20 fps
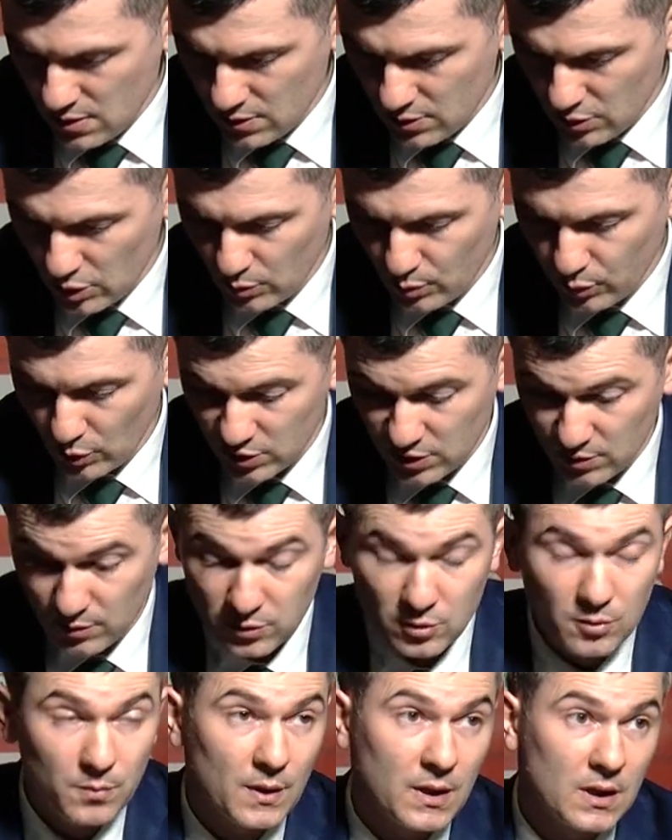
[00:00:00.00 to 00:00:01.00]
not
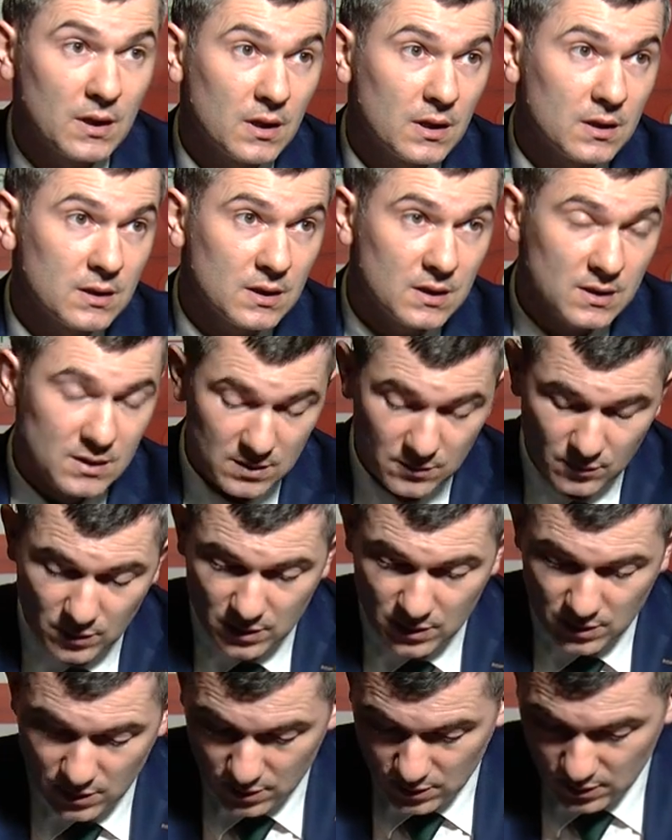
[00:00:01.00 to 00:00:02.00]
possible to play like this
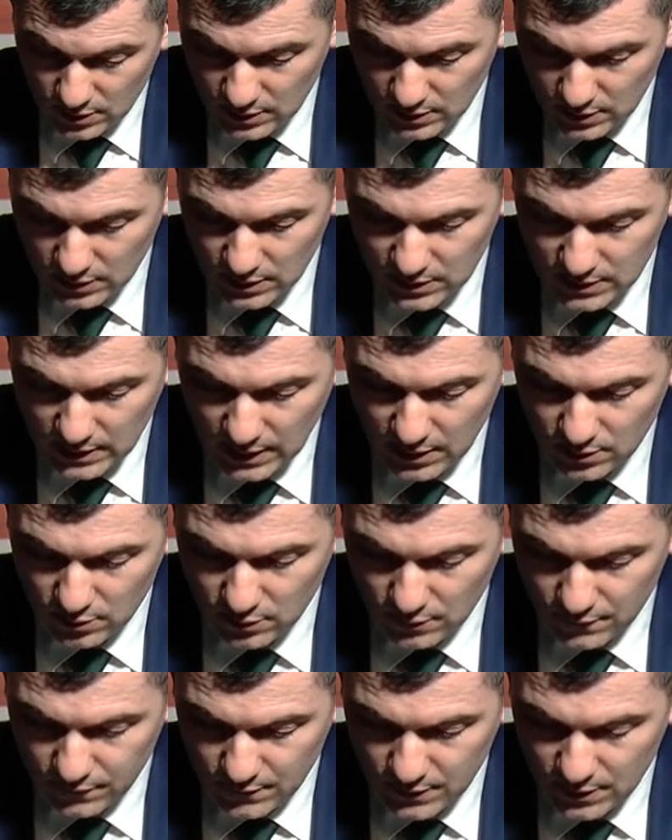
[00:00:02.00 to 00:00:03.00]
with this kind
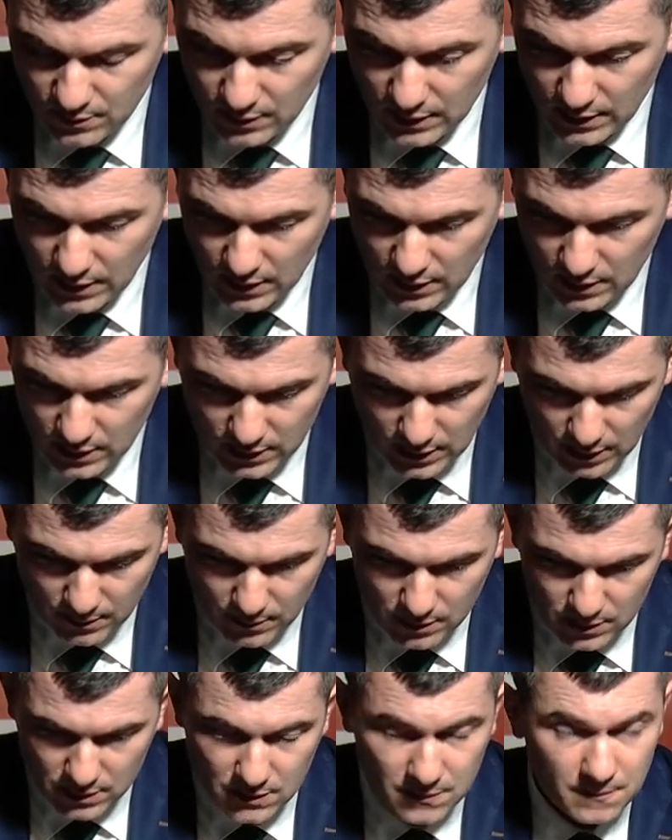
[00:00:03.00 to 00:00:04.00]
of team like
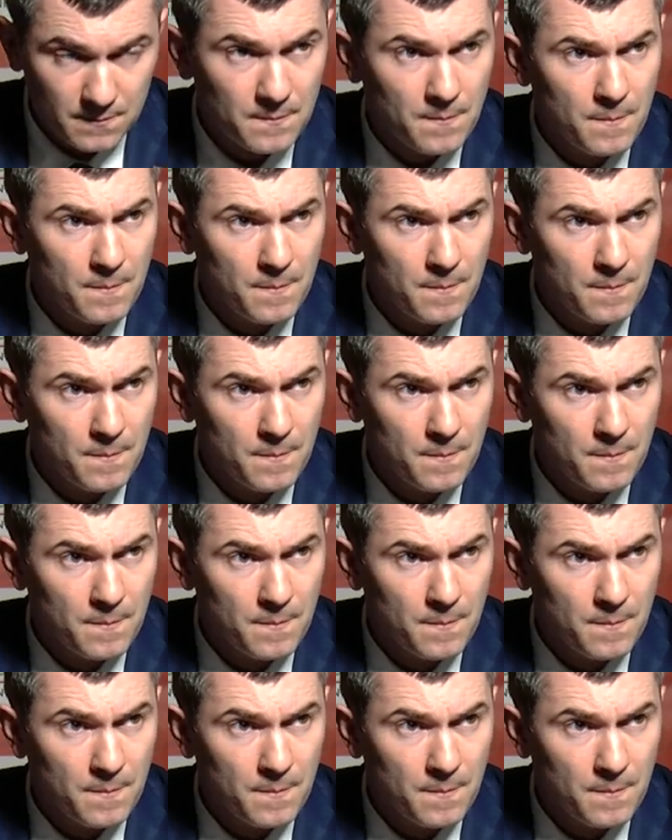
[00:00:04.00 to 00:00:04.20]
Lietkabelis.